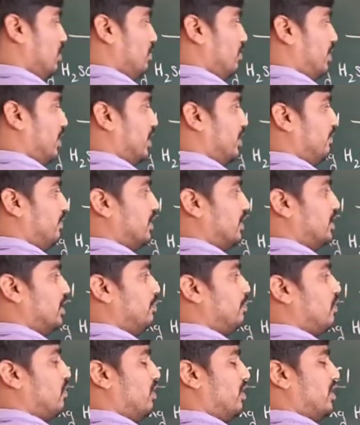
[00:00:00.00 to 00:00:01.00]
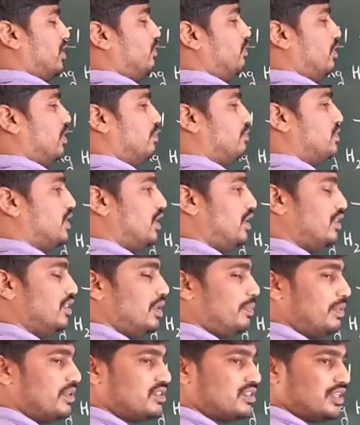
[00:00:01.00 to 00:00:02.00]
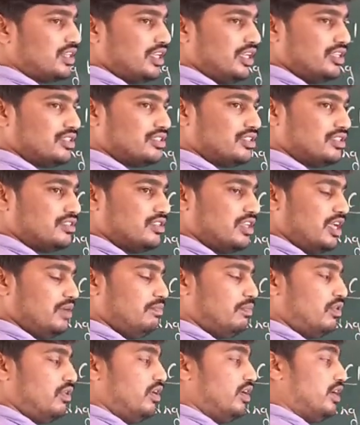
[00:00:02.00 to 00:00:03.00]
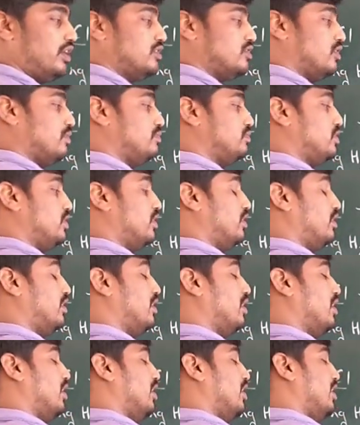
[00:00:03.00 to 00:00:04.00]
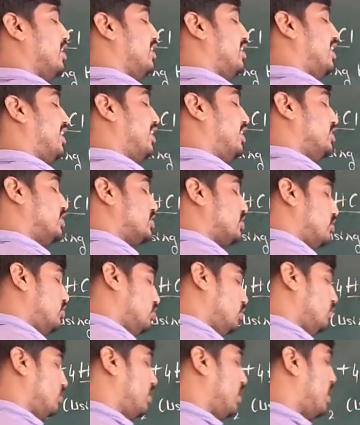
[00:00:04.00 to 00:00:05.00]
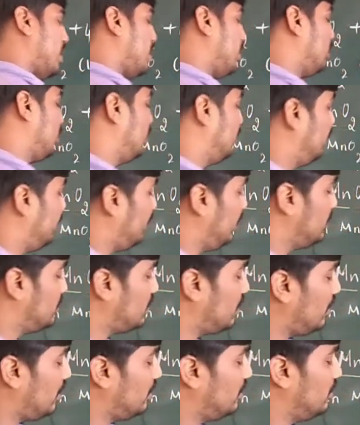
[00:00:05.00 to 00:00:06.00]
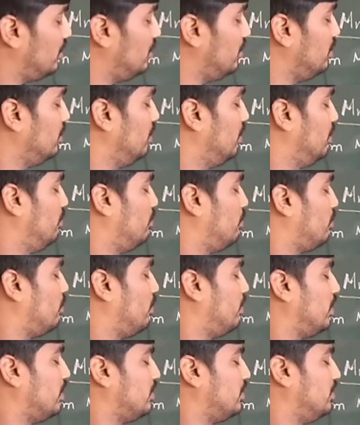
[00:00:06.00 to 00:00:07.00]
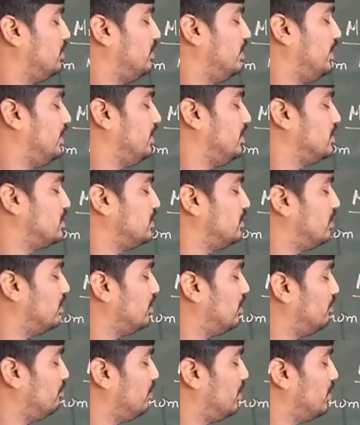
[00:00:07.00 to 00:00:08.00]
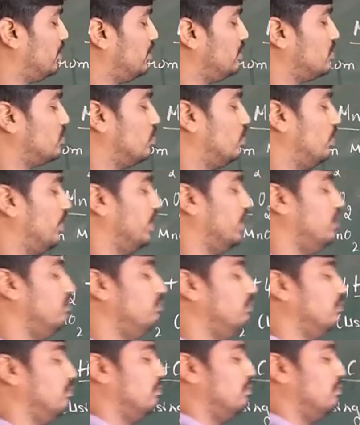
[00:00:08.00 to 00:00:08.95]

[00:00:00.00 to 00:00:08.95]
whatever the product we observed in the first case, the same product is observed. In addition to that, there is another product that is nothing but a sodium